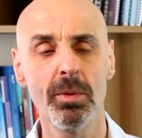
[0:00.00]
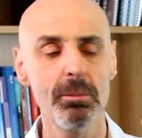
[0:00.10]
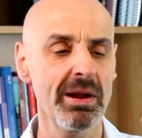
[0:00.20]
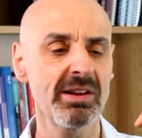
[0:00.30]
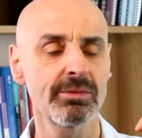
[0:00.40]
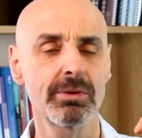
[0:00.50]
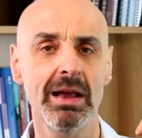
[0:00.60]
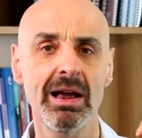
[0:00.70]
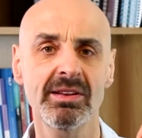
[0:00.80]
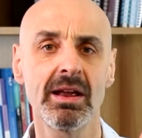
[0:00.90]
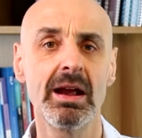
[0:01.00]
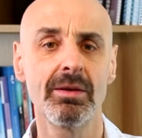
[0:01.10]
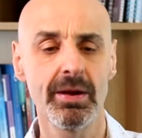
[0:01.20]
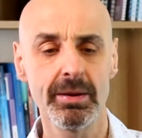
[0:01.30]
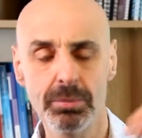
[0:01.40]
a piece of glass
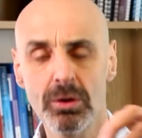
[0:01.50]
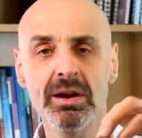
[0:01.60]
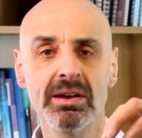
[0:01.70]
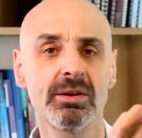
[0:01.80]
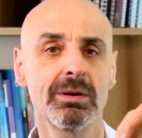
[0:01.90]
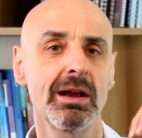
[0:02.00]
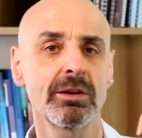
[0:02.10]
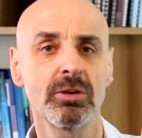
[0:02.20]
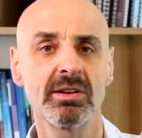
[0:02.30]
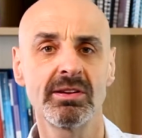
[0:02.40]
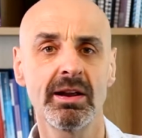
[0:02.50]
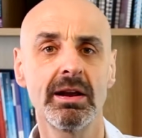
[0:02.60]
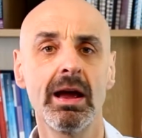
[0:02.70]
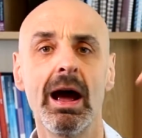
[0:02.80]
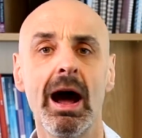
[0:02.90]
that you plug it into
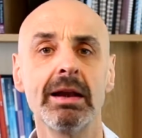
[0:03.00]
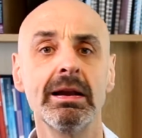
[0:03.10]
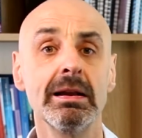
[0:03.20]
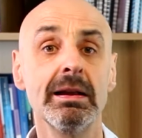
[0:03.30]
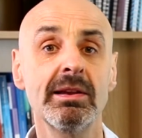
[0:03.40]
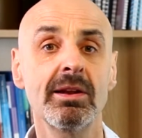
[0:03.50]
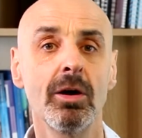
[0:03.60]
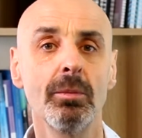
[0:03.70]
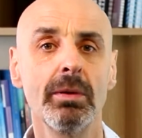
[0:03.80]
electricity and it lit up.